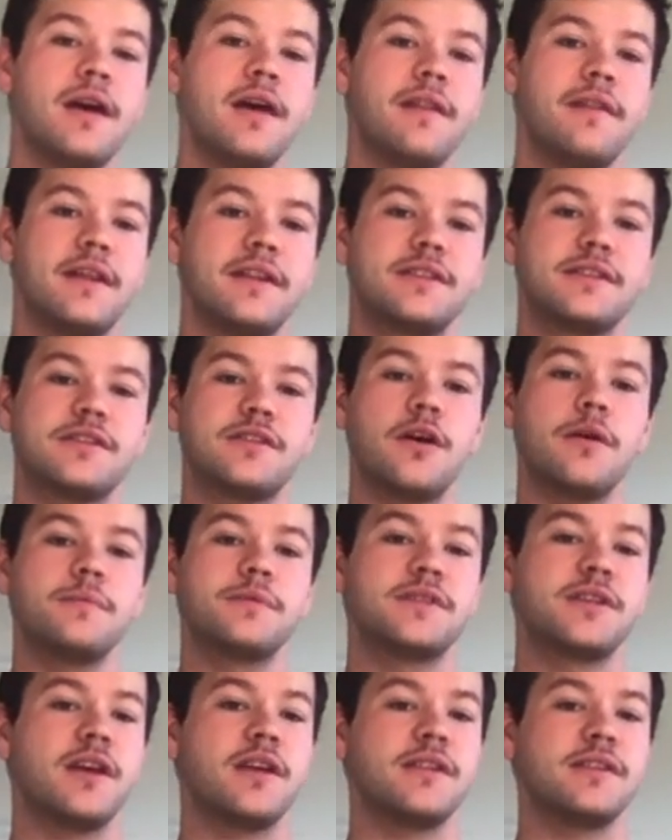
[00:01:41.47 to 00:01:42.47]
that stop
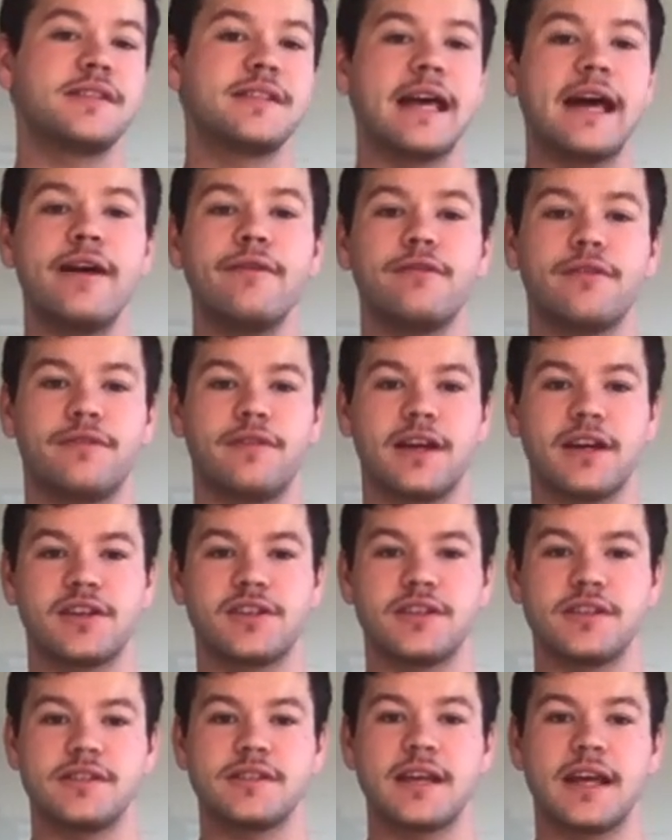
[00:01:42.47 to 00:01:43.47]
certain sound
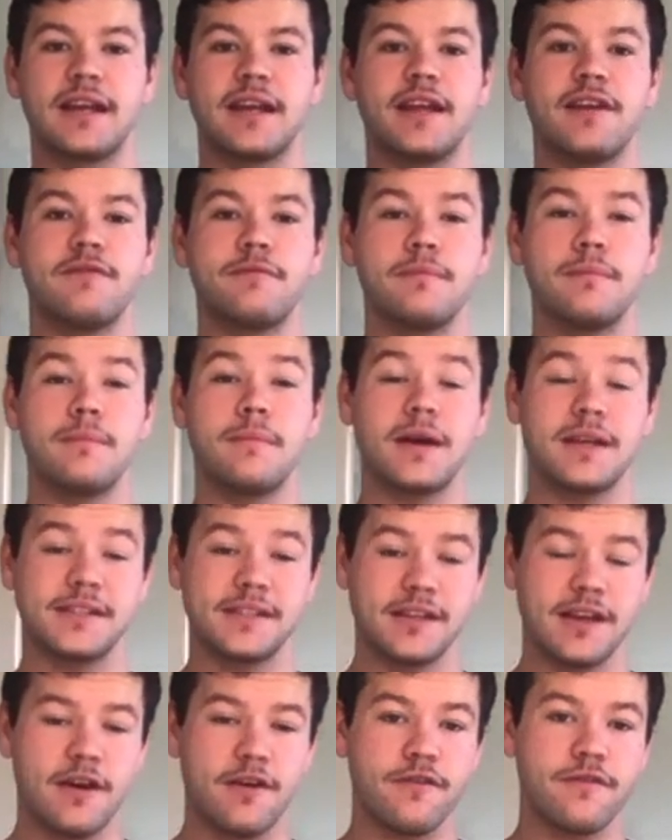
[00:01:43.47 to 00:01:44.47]
reflections and give
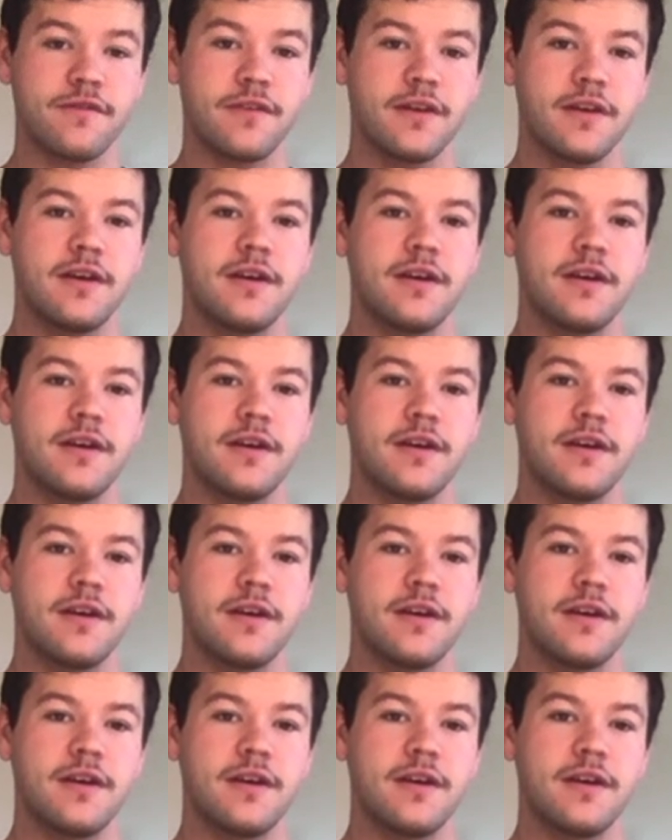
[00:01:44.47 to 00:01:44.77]
myself